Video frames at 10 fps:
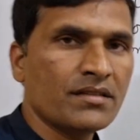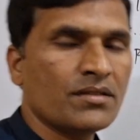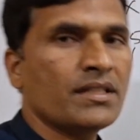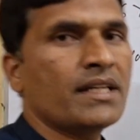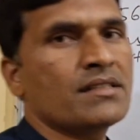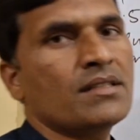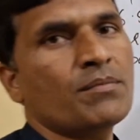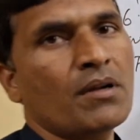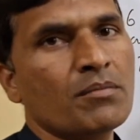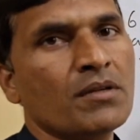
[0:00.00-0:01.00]
So that is the
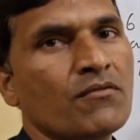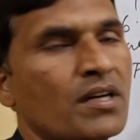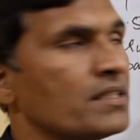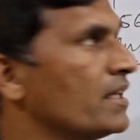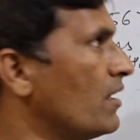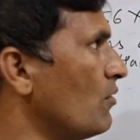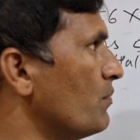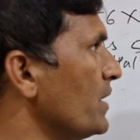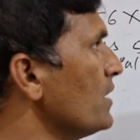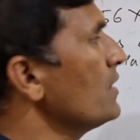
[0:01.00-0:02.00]
problem what they
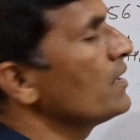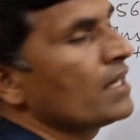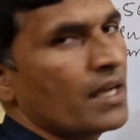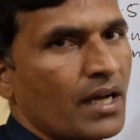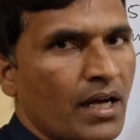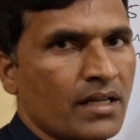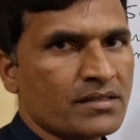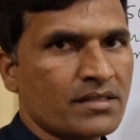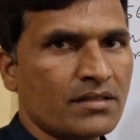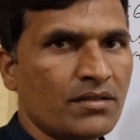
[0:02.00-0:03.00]
have been asked.